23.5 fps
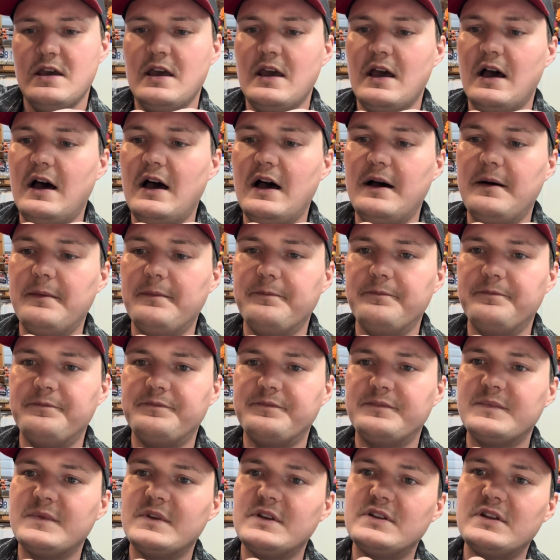
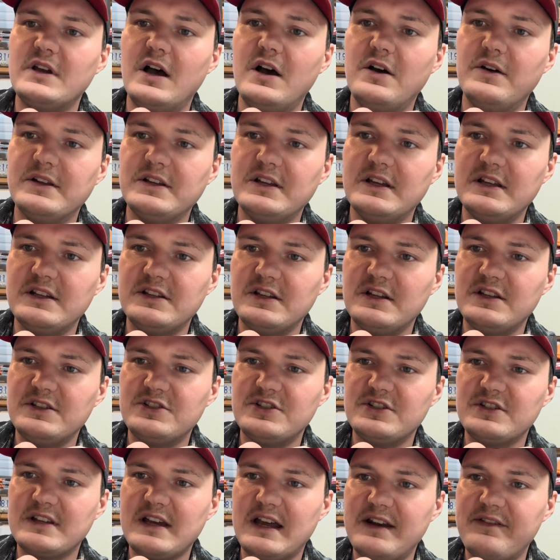So it's
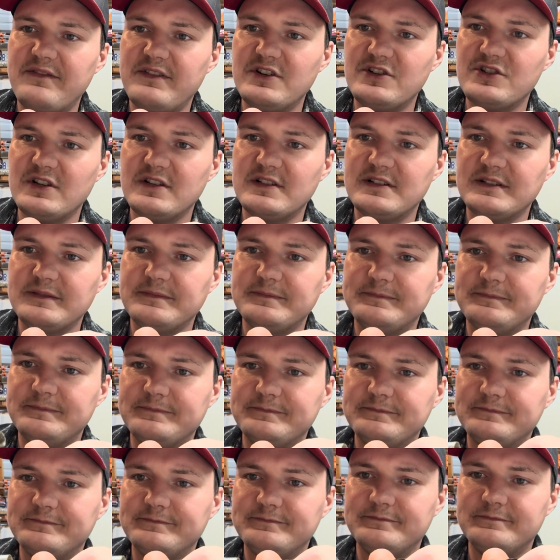just kind of interesting.
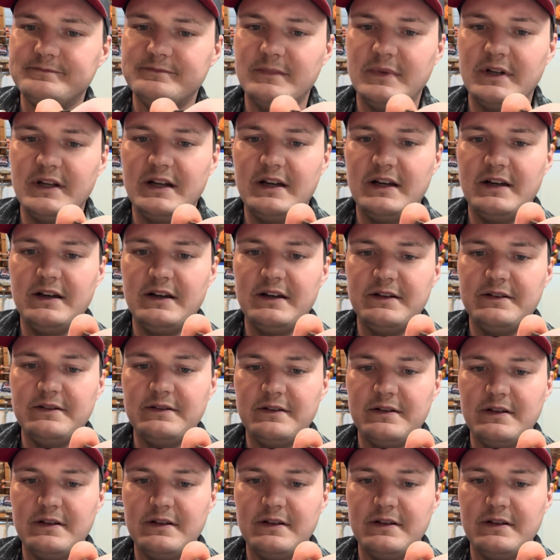But